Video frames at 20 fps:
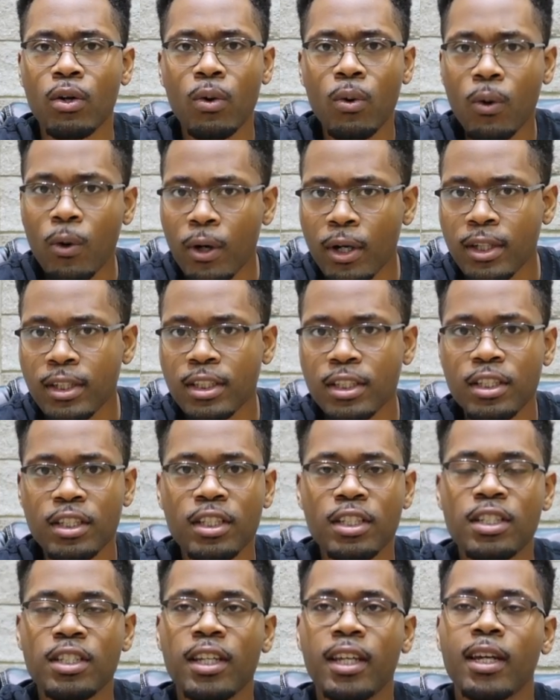coins,
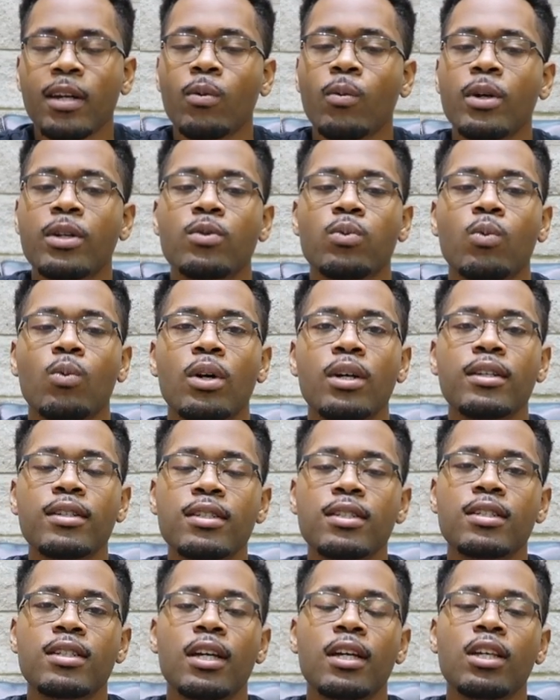just seeing which
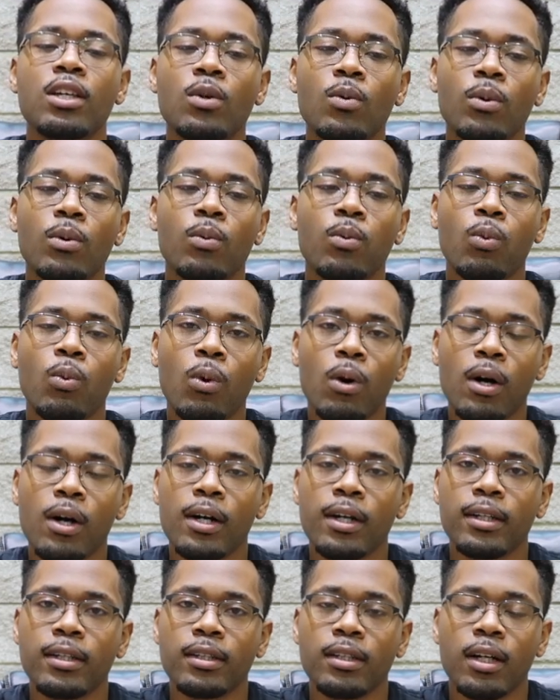ones that you would
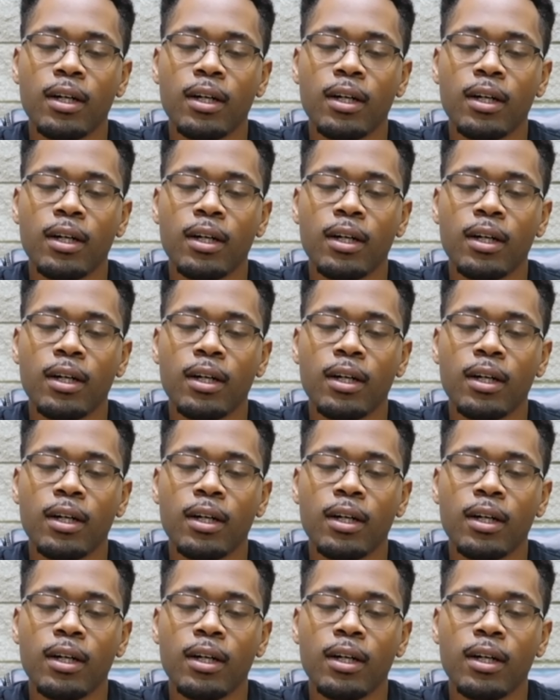want